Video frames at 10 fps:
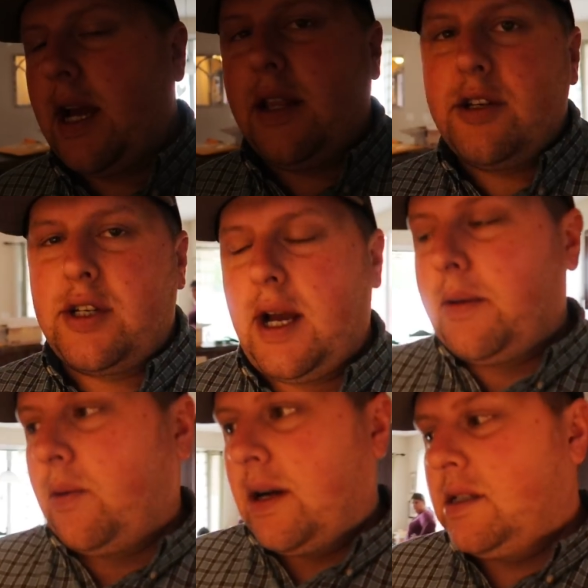guy at the
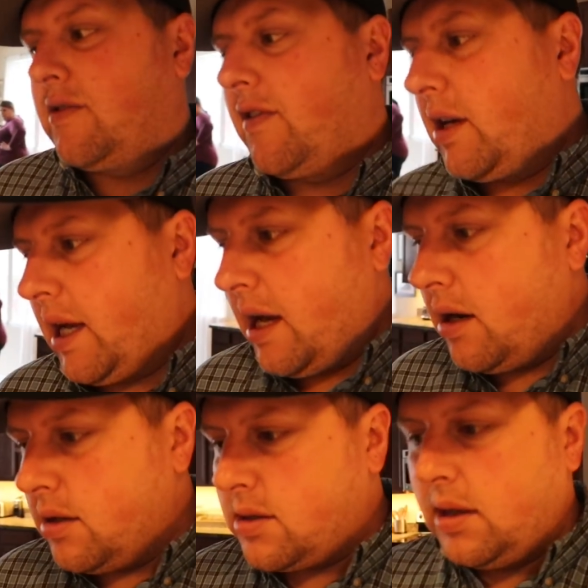shop that watches the front
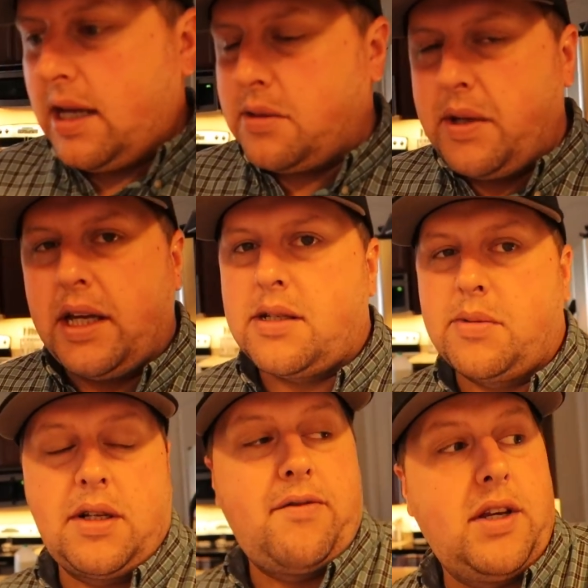counter, so allows me to get
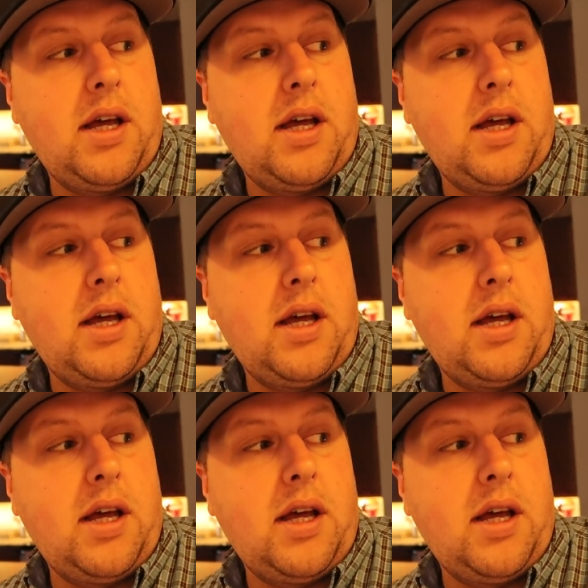some stuff